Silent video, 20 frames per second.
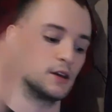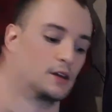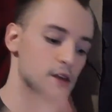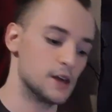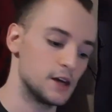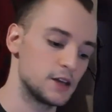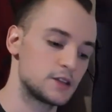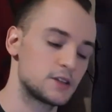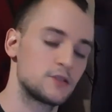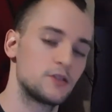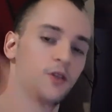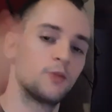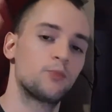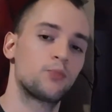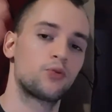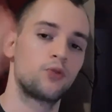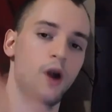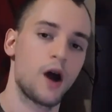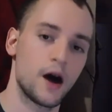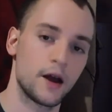get the
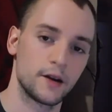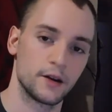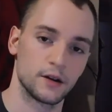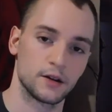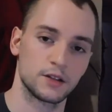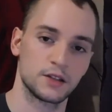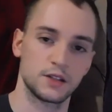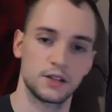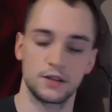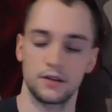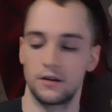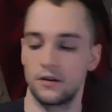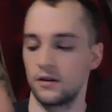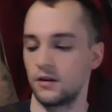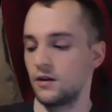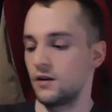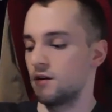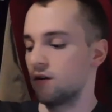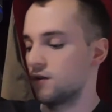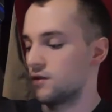products,
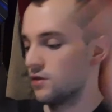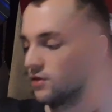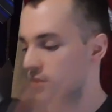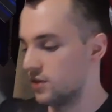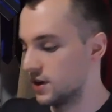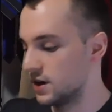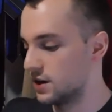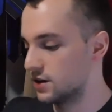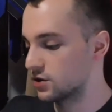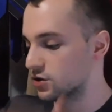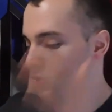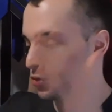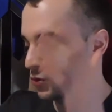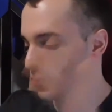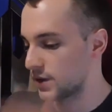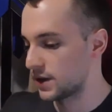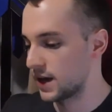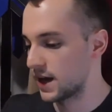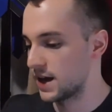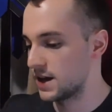then
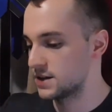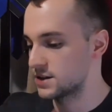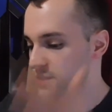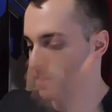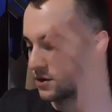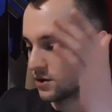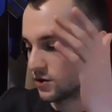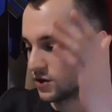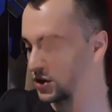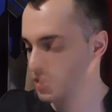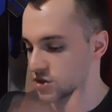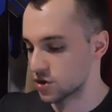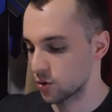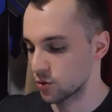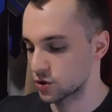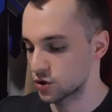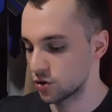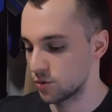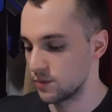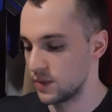create the
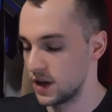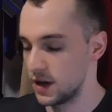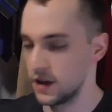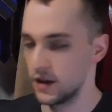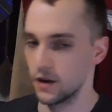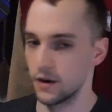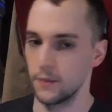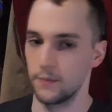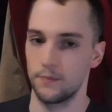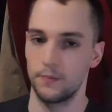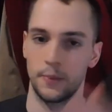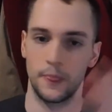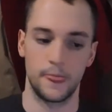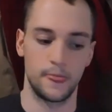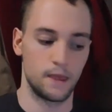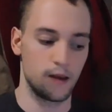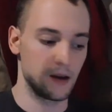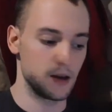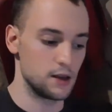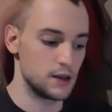social media.
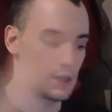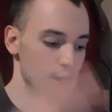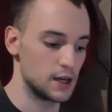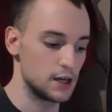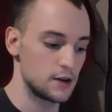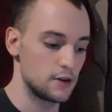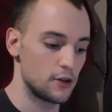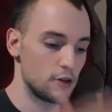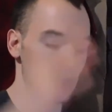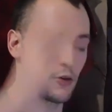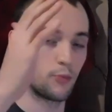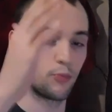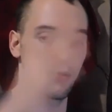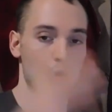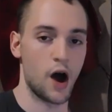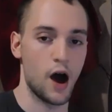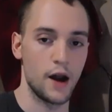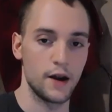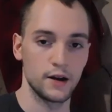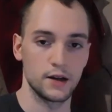Get the
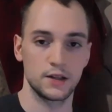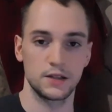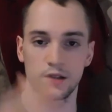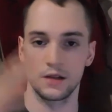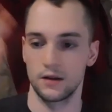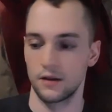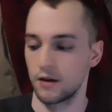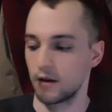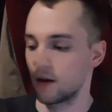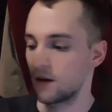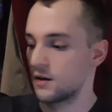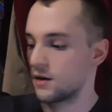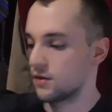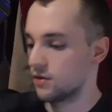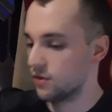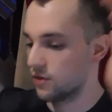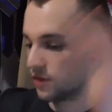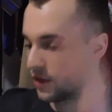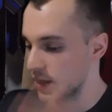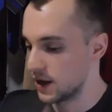products,
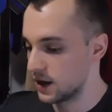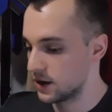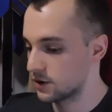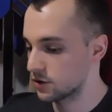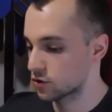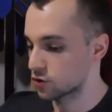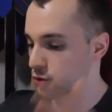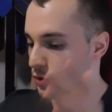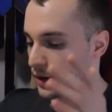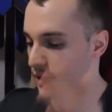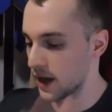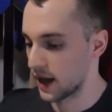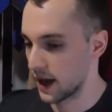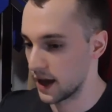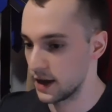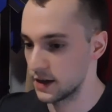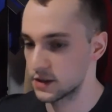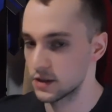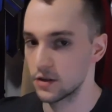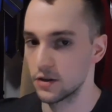then
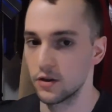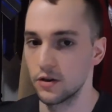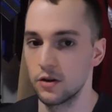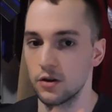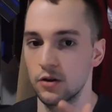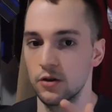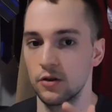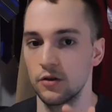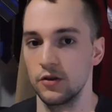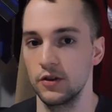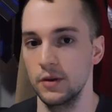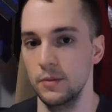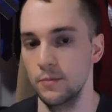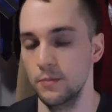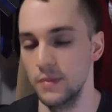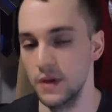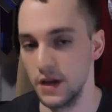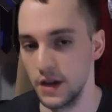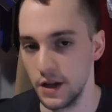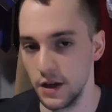create the
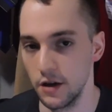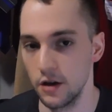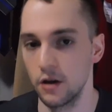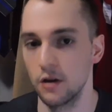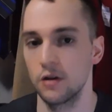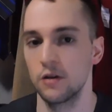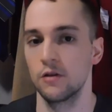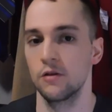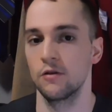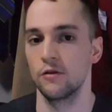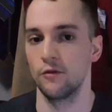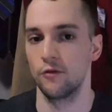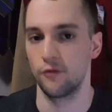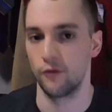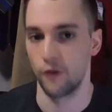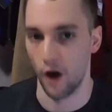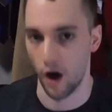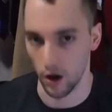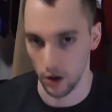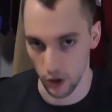media
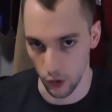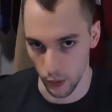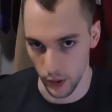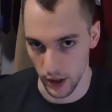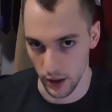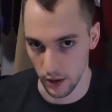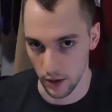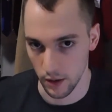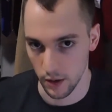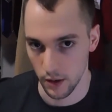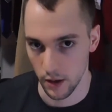following.